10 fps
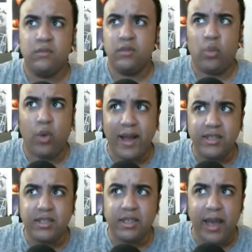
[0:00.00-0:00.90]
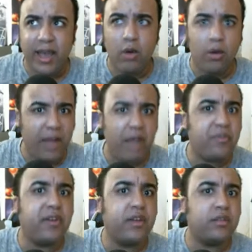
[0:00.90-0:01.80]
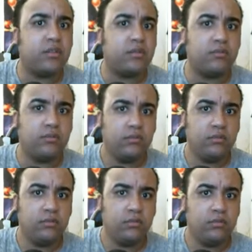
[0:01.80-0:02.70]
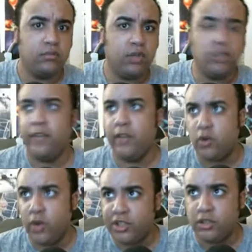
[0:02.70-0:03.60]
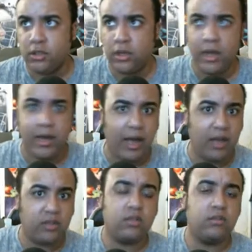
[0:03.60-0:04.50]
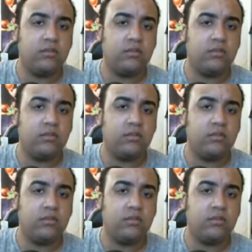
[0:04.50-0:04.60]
Why is KO a babyface? Another question I gotta ask.